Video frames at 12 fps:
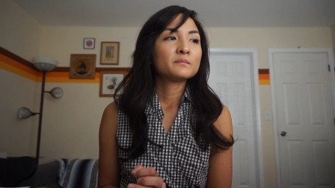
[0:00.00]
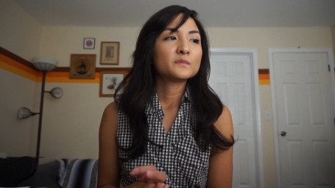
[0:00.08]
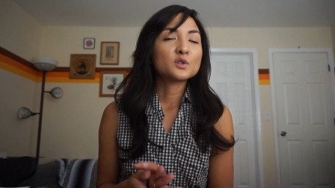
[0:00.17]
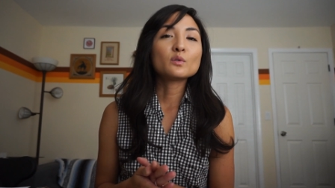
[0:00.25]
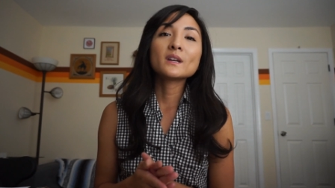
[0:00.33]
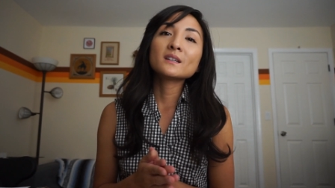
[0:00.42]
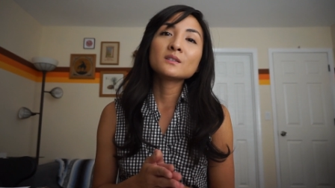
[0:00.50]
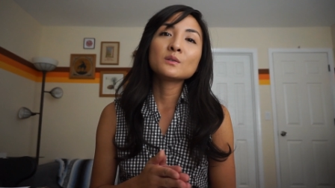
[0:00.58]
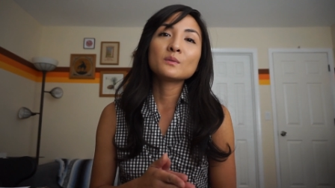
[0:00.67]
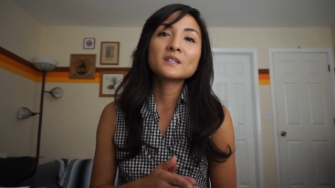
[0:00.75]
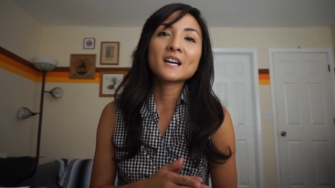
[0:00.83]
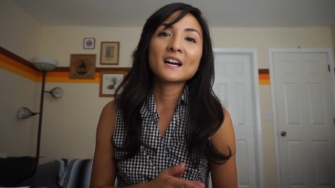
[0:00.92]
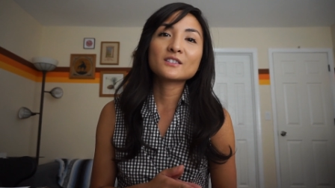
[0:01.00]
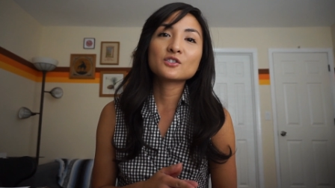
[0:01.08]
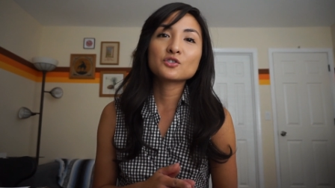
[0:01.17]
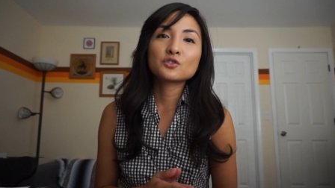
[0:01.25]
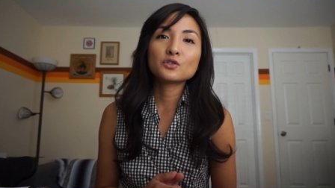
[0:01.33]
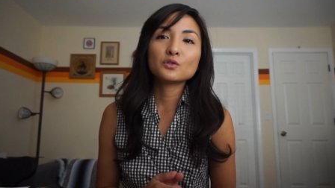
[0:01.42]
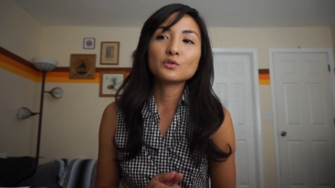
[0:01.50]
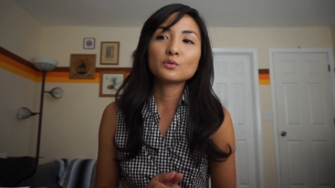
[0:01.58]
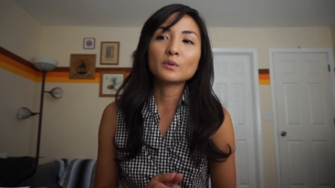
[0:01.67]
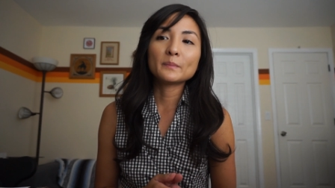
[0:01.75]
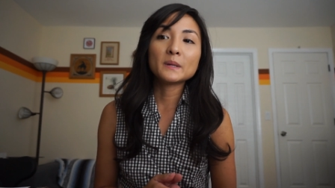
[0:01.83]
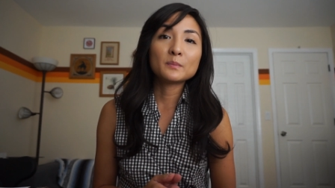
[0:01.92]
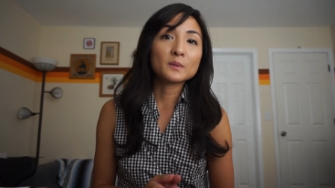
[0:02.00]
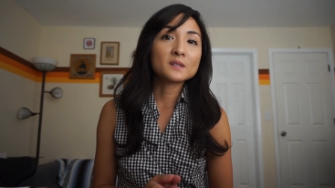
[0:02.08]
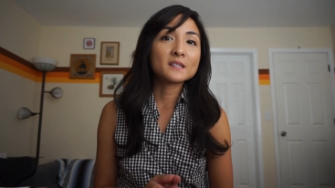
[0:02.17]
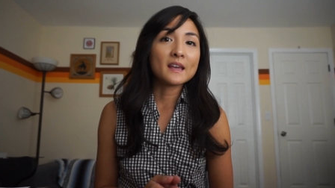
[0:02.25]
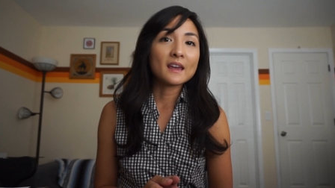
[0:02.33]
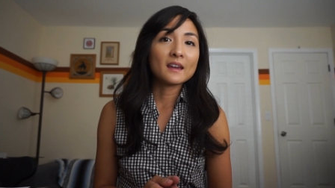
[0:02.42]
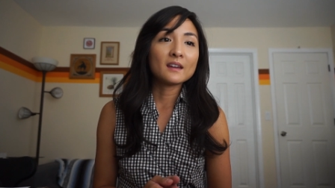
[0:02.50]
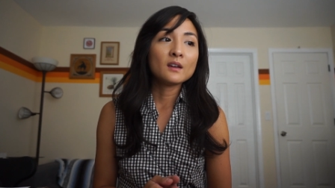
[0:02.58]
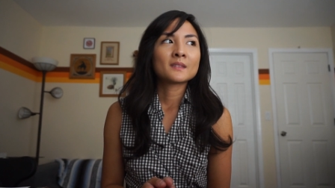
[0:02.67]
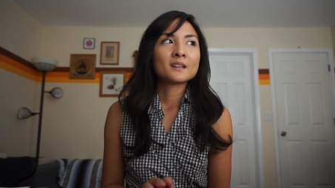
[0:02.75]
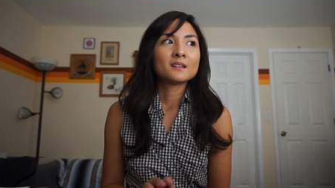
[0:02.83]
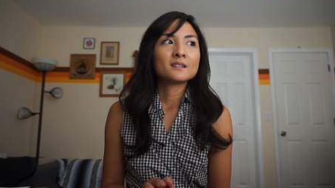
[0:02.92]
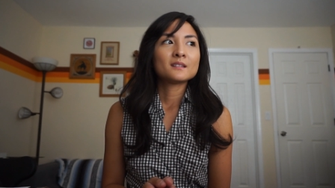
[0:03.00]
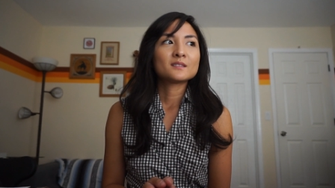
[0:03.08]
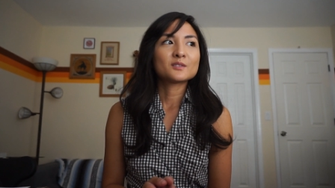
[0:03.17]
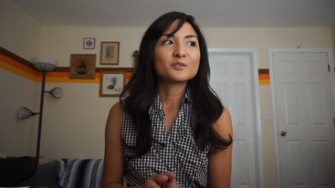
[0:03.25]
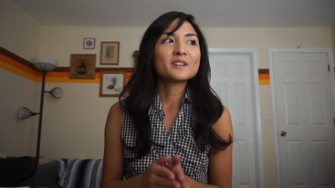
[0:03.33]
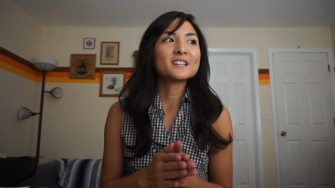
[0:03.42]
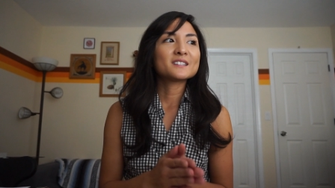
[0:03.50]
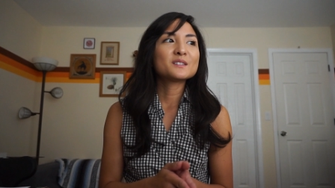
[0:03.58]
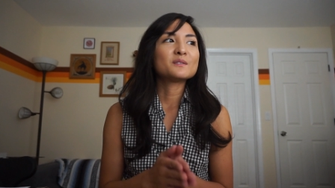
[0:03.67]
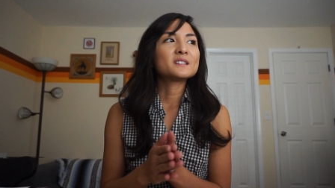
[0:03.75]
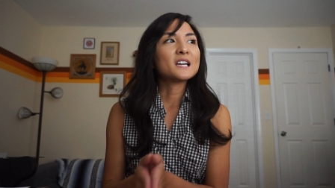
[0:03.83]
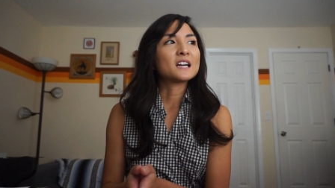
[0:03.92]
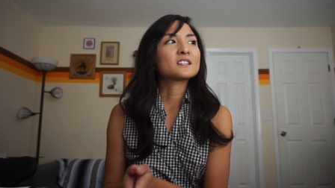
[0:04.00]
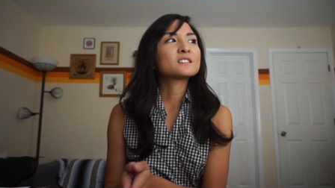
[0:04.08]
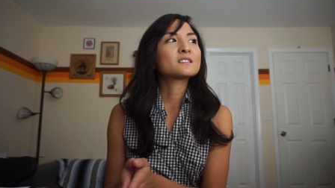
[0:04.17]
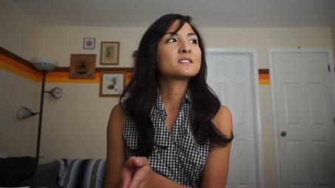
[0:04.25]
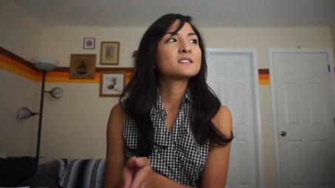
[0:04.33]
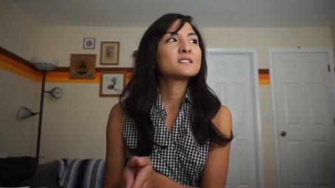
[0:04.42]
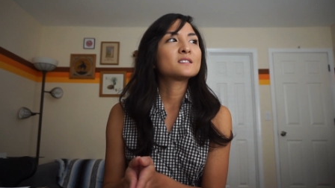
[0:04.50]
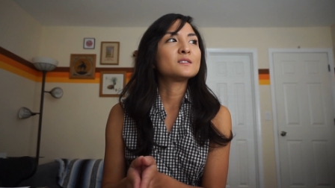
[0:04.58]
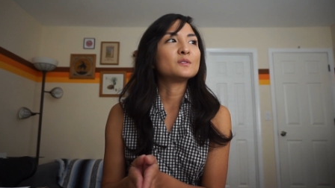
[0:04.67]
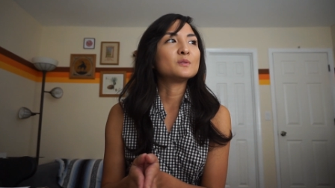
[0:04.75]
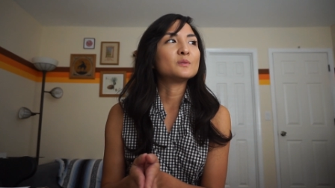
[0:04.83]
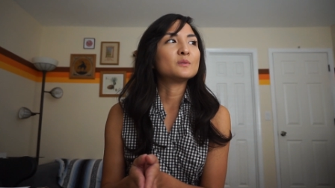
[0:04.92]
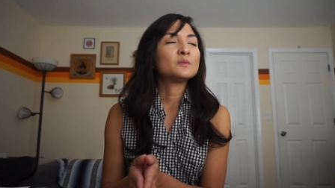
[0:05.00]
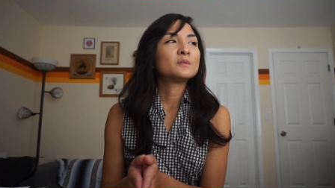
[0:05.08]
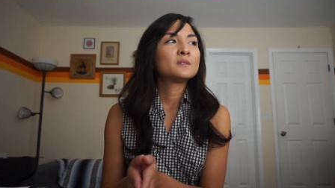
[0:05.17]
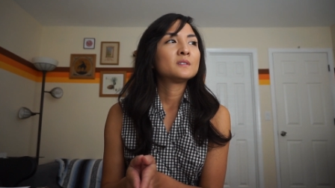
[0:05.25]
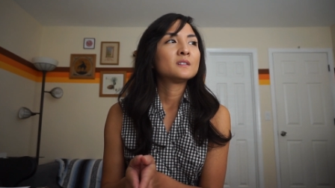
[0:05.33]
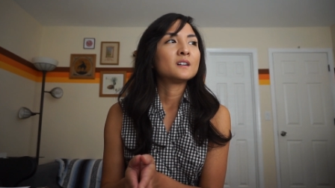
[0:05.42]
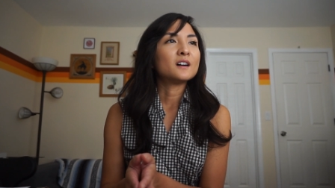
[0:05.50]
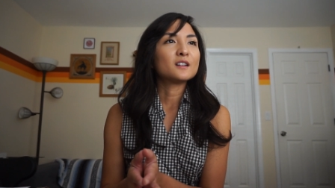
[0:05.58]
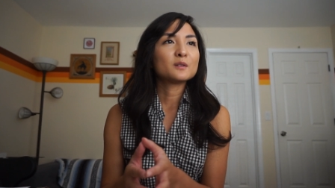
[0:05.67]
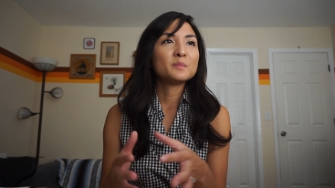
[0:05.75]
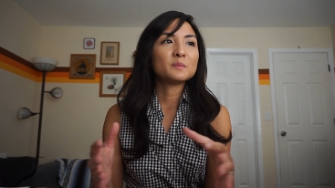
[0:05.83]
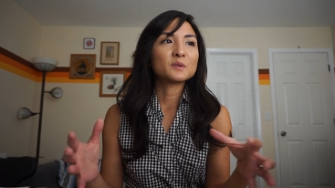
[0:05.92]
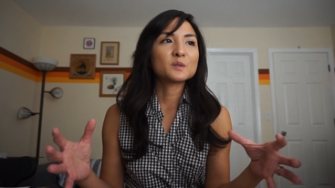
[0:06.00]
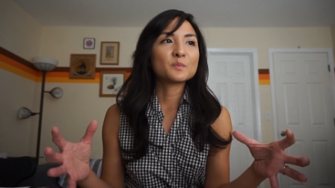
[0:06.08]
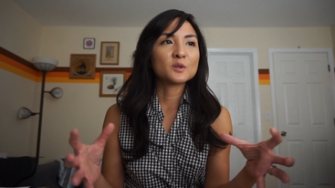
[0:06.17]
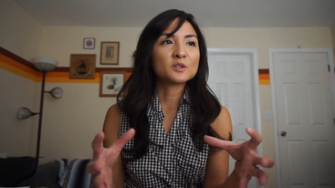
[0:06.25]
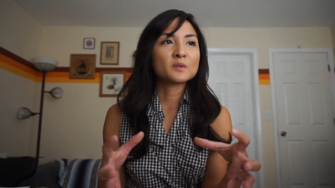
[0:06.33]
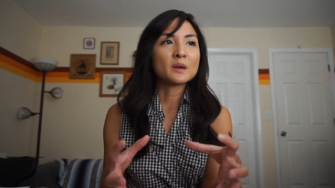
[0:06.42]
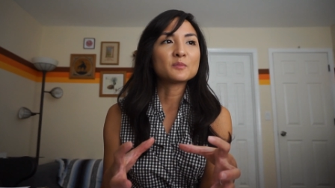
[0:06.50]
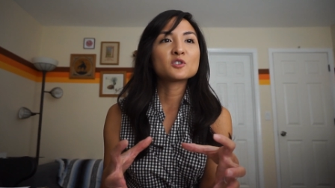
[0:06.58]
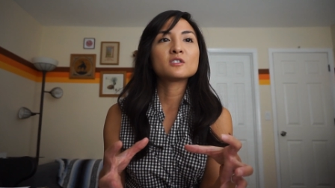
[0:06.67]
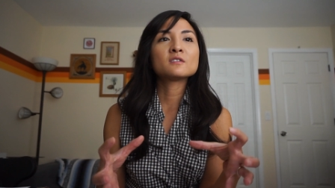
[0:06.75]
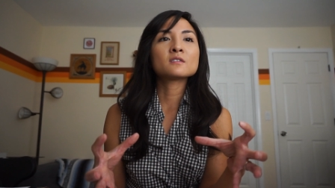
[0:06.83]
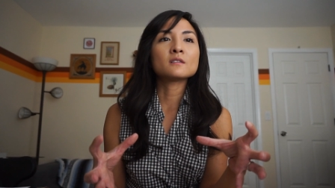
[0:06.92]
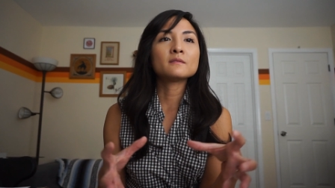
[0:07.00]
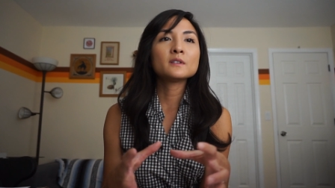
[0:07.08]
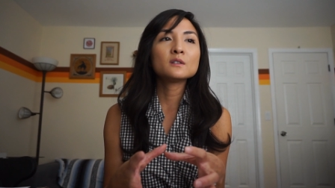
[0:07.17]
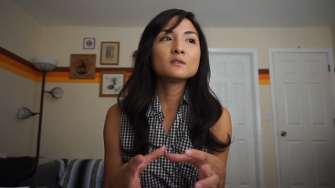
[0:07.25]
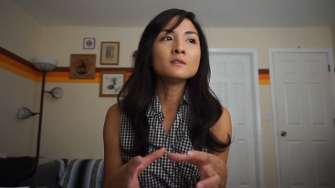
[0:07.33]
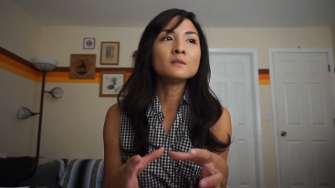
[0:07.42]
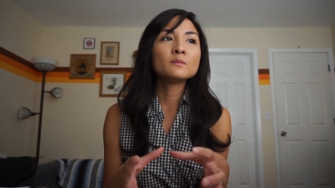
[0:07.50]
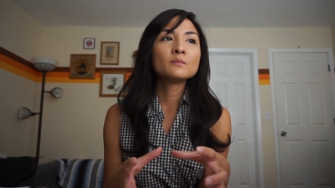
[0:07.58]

Don't get too attached to what people say. Don't get too attached to other people's perceptions of you,